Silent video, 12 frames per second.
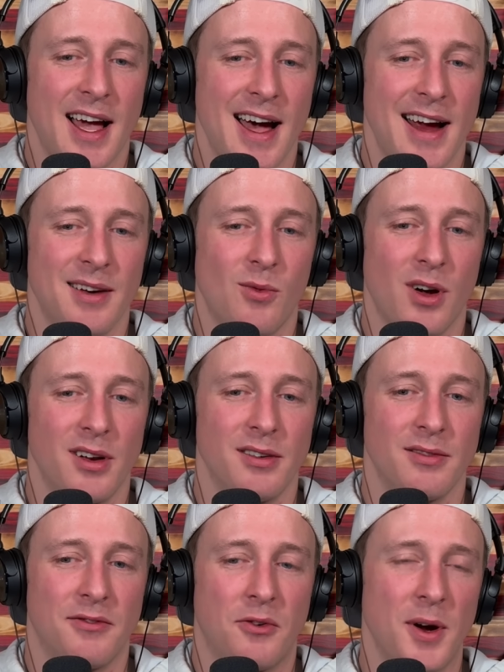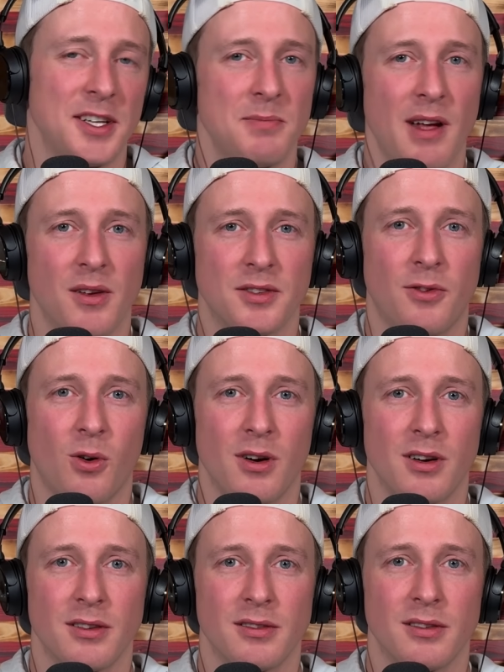kind of what voicemail is
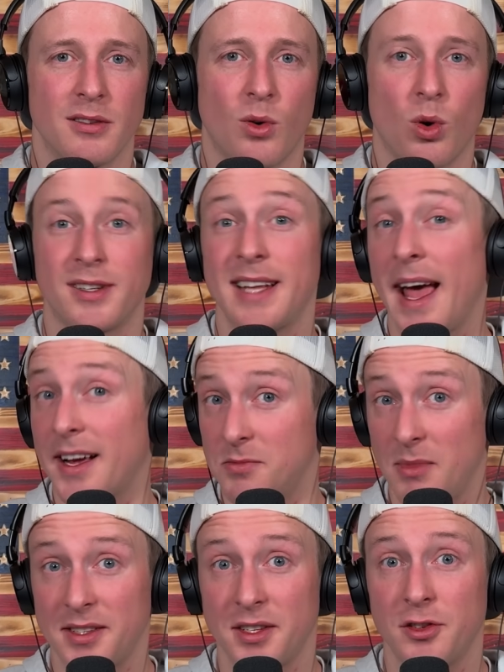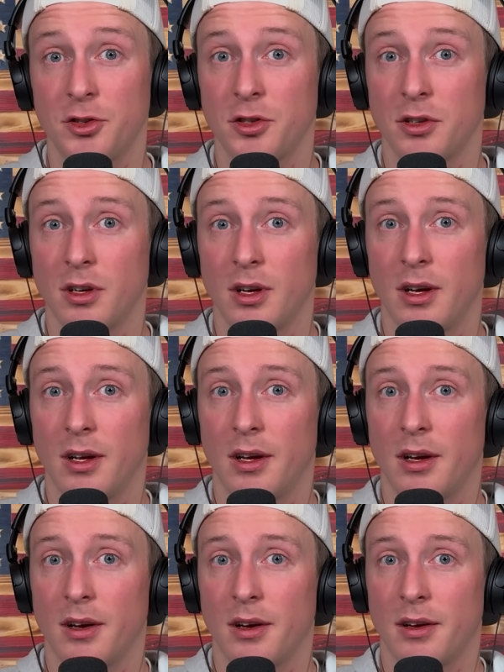for? Or text message?
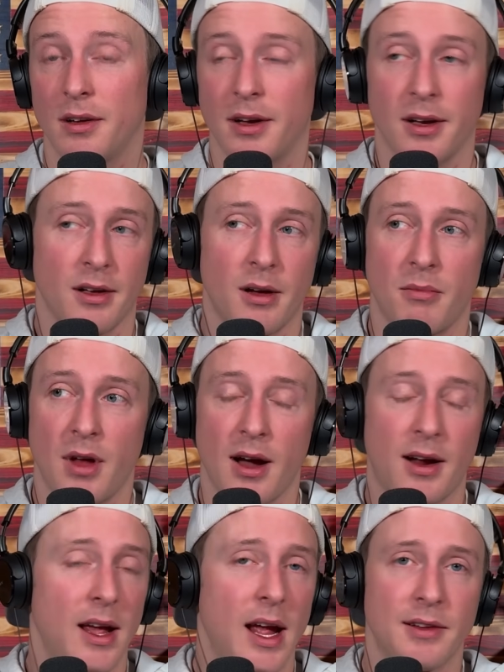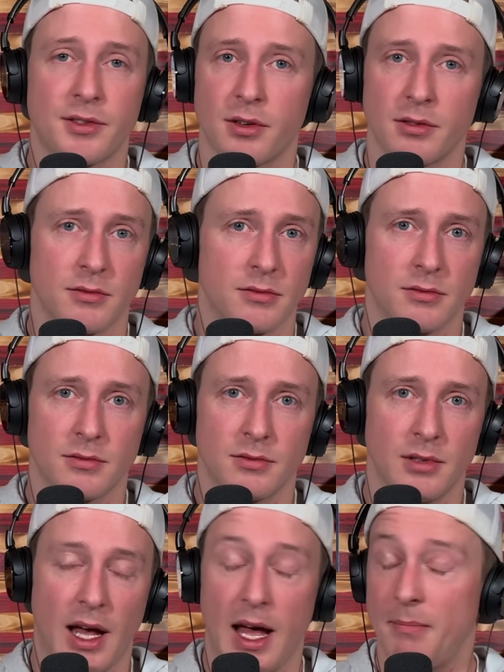Like, I'm not going to answer.
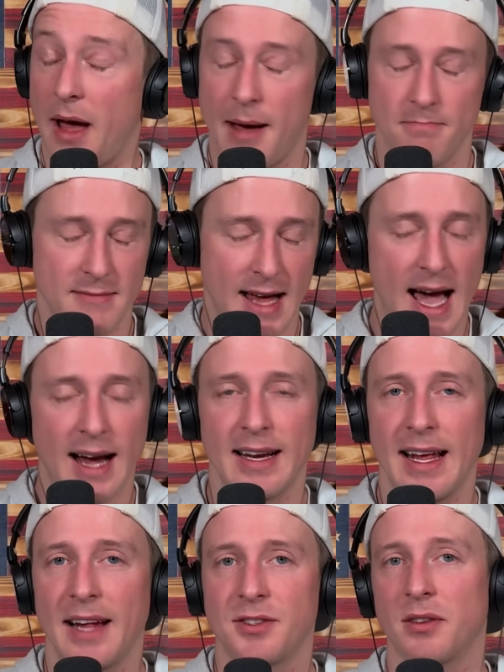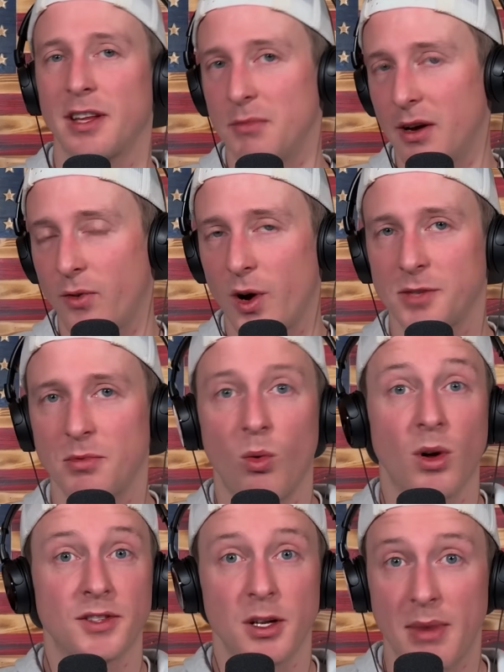I'm not going to answer. Leave me a voicemail.
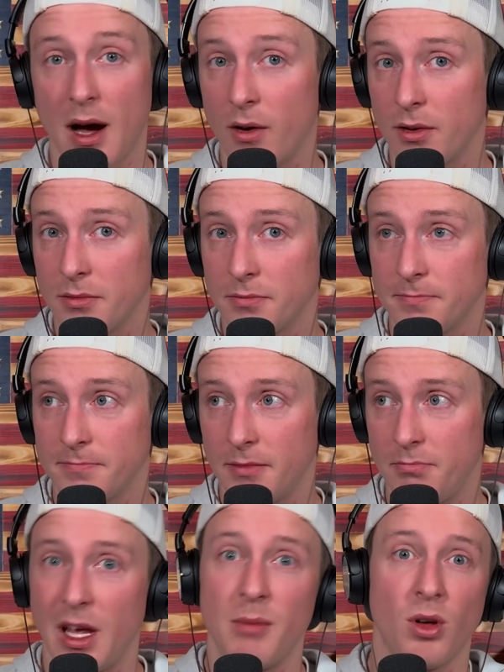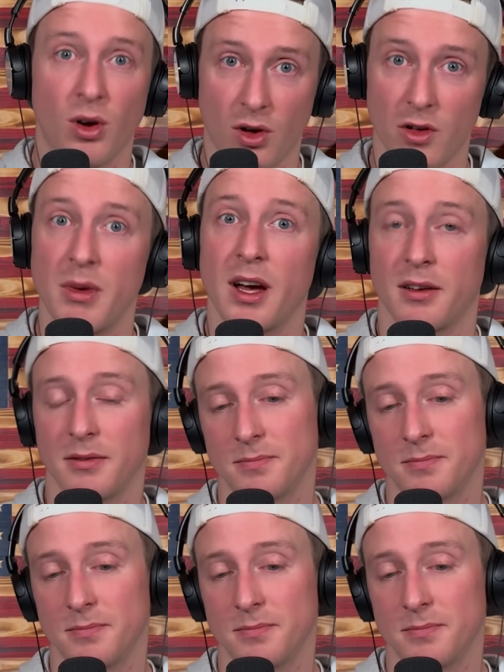What's it about? Maybe I'll call you back.